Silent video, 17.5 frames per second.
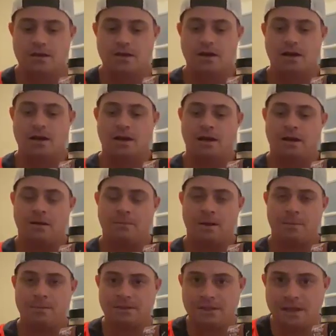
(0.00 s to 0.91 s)

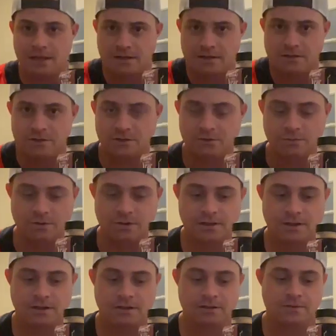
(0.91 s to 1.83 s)
I'm excited to do this
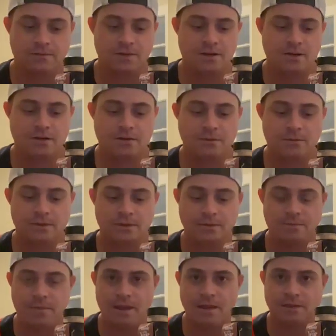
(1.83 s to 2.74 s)
one, and when the
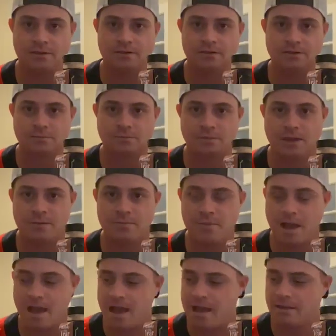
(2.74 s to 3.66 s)
Panthers are playing
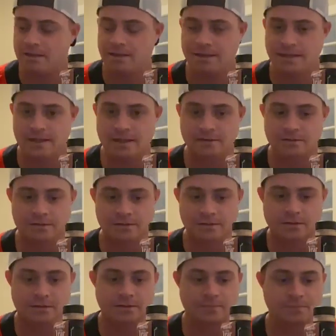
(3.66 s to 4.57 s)
bad and the Heat
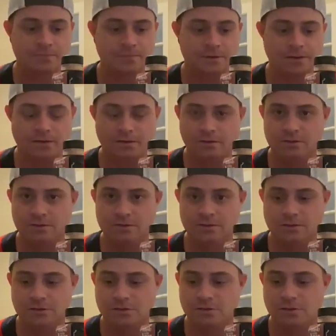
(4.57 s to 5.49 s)
are
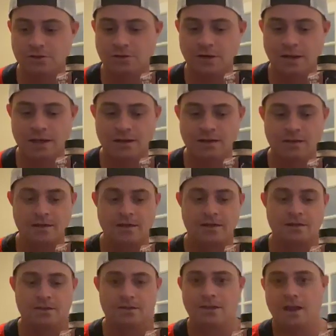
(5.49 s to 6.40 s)
losing 2 straight,
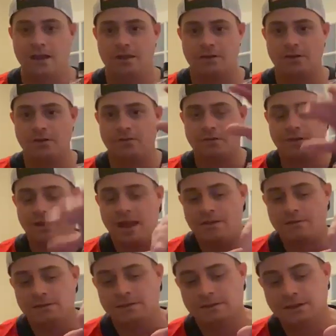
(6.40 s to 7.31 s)
you got to go for the
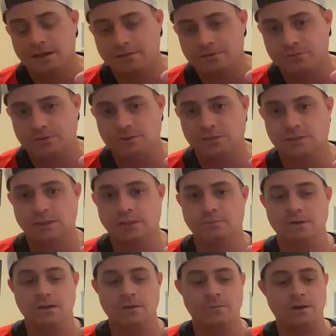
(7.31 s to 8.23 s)
heavy stuff, which is going
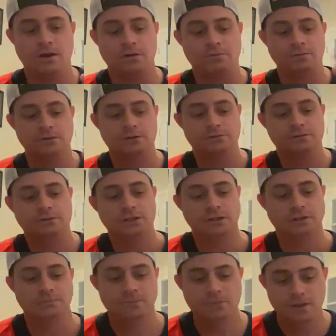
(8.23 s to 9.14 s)
to be our barrel proof.
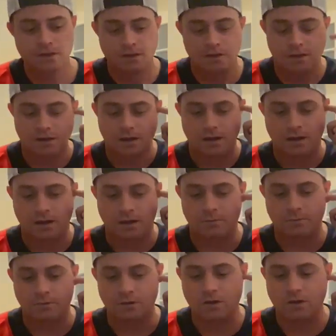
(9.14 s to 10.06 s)
So
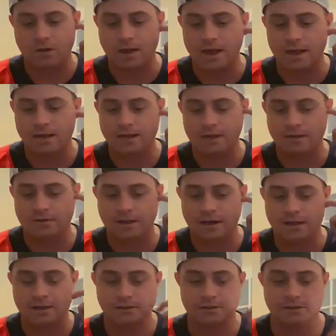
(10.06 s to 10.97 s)
we'll go ahead and get
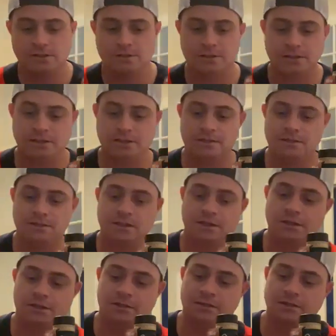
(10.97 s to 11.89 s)
right into it.
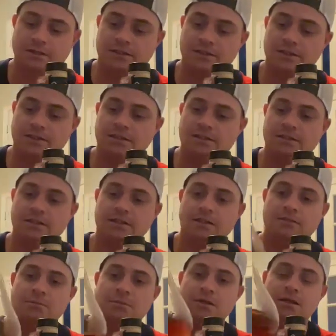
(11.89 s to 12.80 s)
So this is going
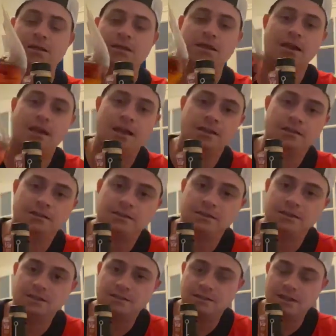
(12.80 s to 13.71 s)
to be a
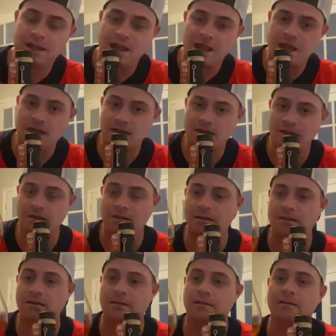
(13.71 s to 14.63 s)
6 to 8
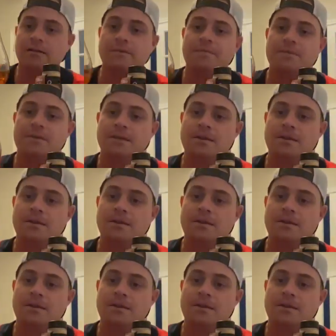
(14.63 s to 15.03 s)
year